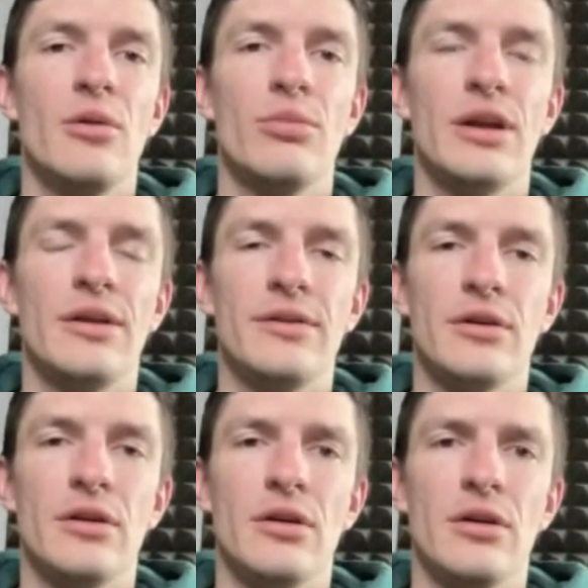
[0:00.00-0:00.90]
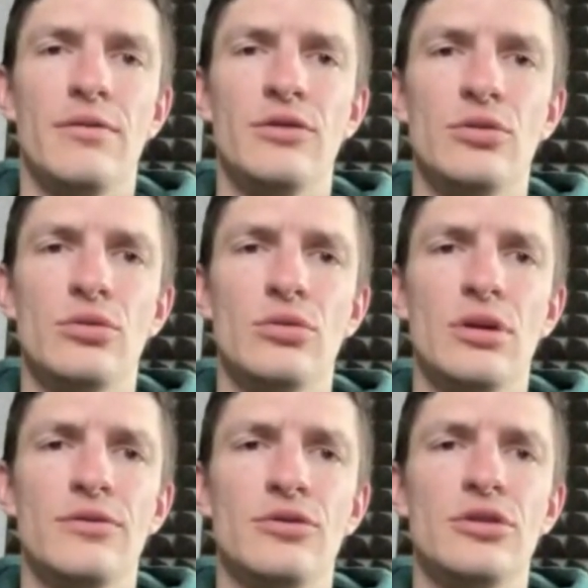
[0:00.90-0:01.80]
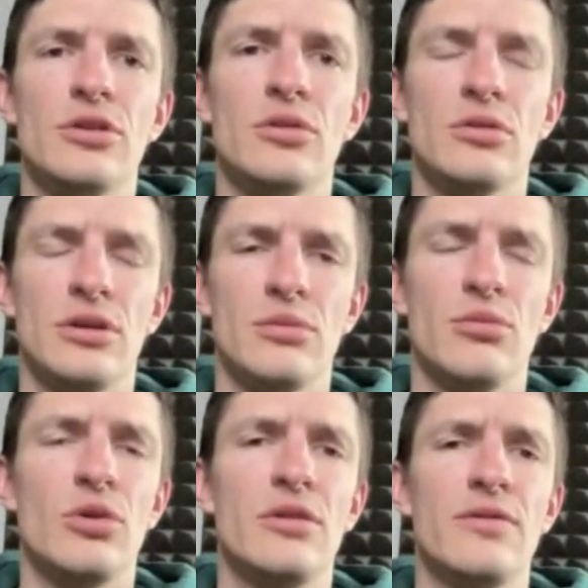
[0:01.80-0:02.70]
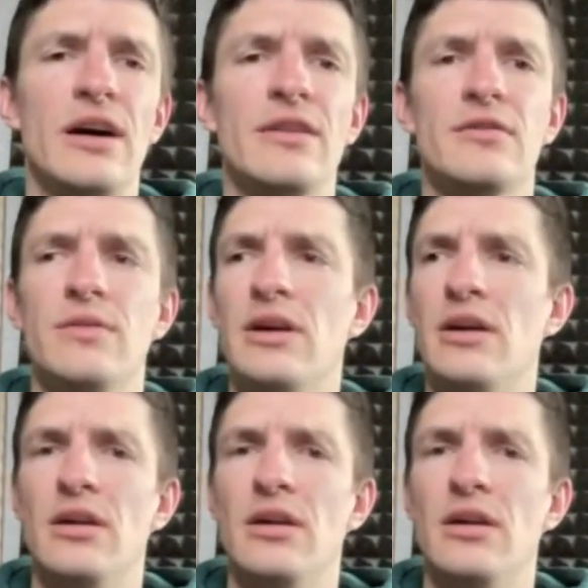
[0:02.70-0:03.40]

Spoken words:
But if you go in a more advanced way,